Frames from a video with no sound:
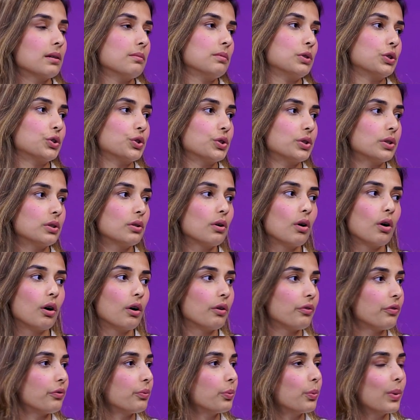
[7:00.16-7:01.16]
commission
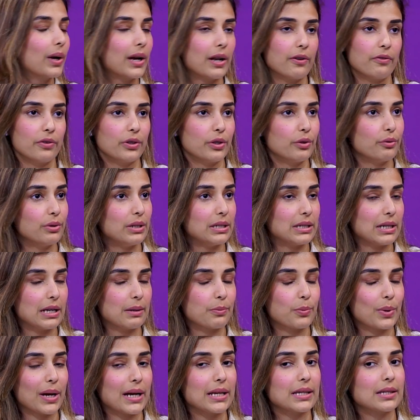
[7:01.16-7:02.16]
of whatever the retail
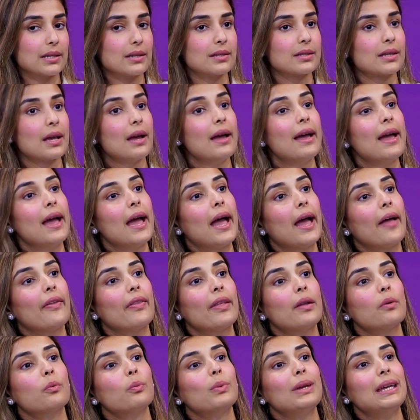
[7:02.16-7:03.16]
price is. And
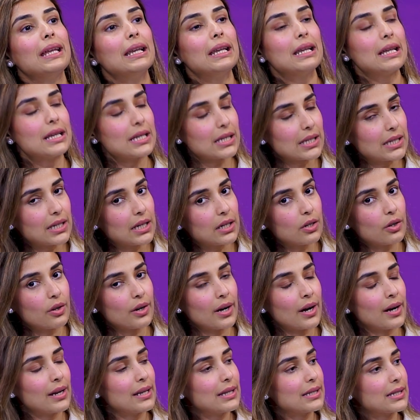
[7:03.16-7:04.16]
then we list it on
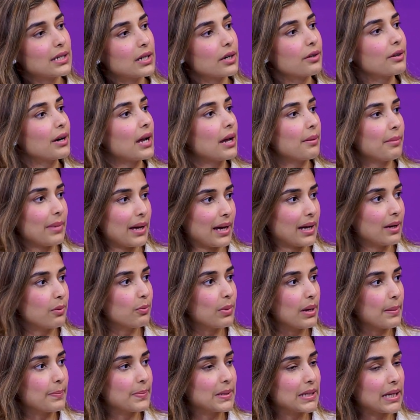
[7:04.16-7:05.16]
our Instagram and
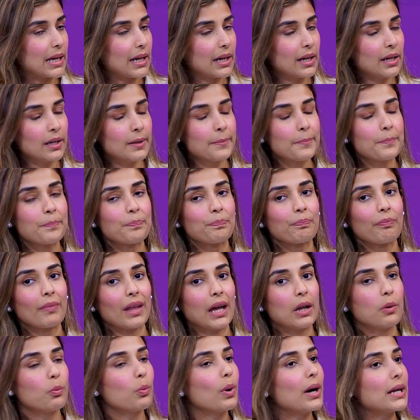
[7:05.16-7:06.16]
website.
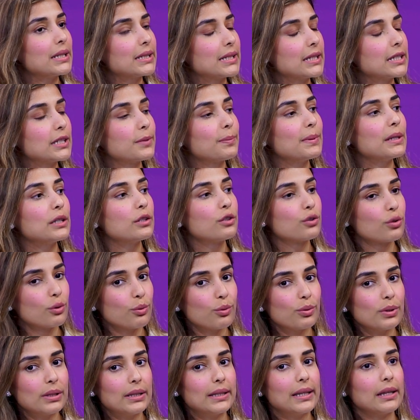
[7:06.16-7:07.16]
And once it's been
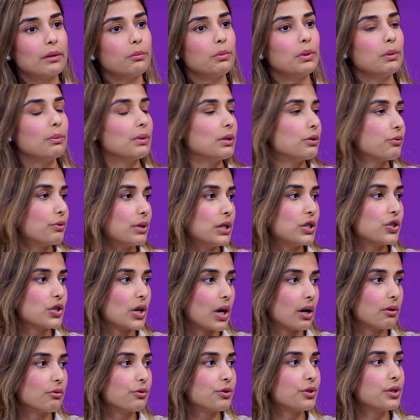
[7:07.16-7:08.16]
sold, then we will reach
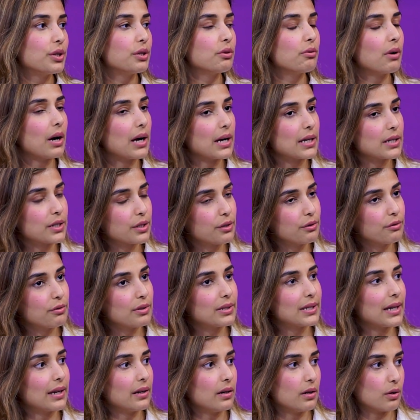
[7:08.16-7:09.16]
out to you, ask you to
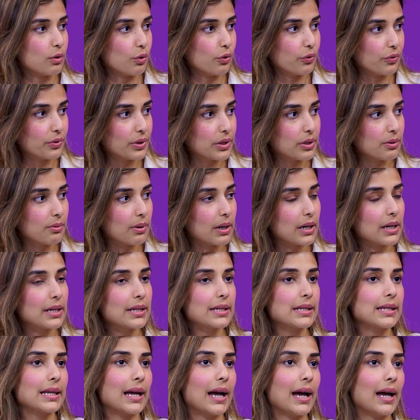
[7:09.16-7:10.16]
send it over to
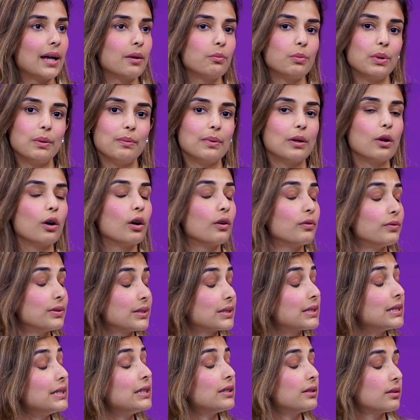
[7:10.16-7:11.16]
us, and we will
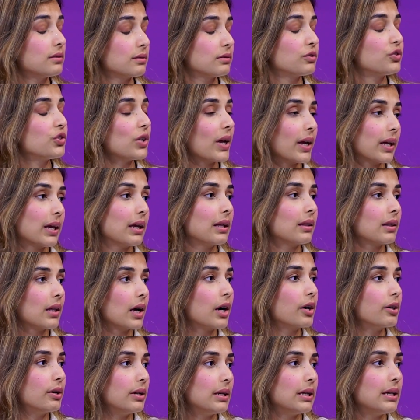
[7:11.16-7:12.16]
obviously check it
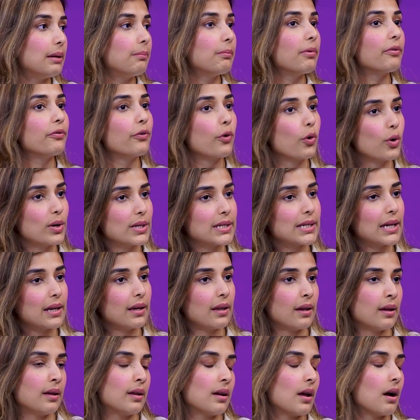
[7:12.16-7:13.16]
thoroughly before
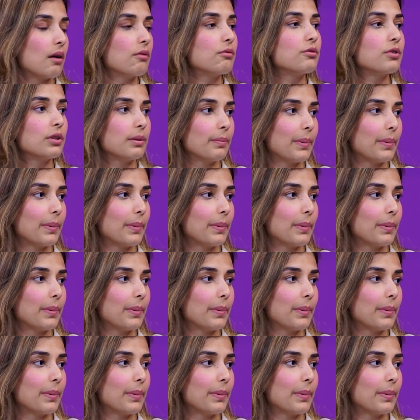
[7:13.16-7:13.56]
sending it out to the